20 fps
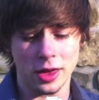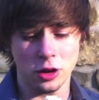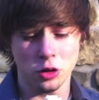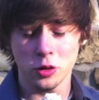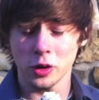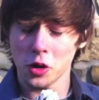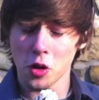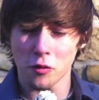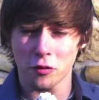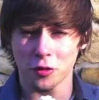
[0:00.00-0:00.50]
You
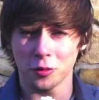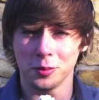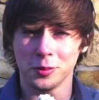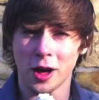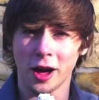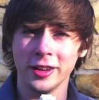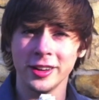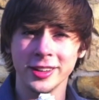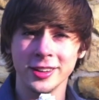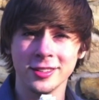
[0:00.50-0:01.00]
can go from
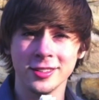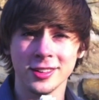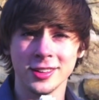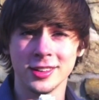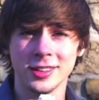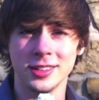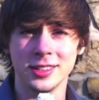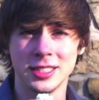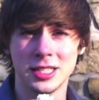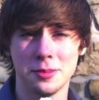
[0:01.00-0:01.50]
London
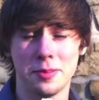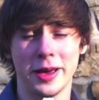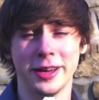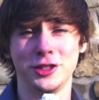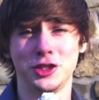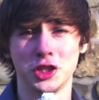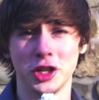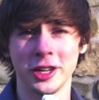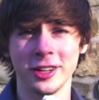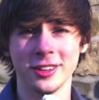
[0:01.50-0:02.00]
to
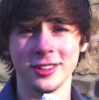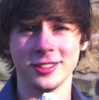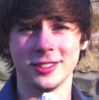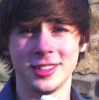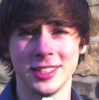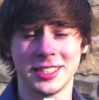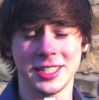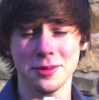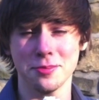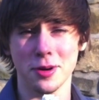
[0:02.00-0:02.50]
Beijing
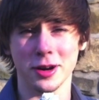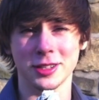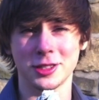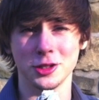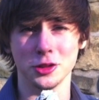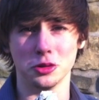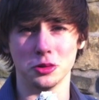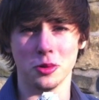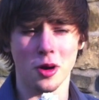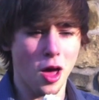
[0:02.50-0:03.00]
to
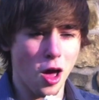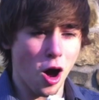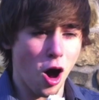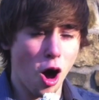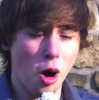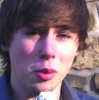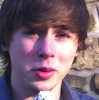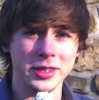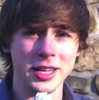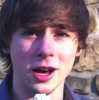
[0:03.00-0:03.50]
Timbuktu,
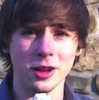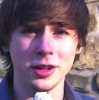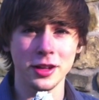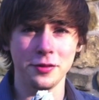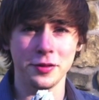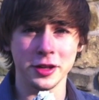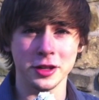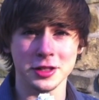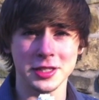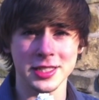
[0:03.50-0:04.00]
all without
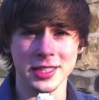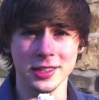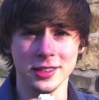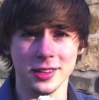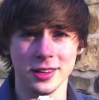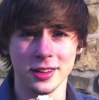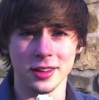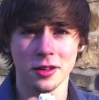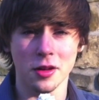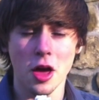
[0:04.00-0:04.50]
leaving your seat.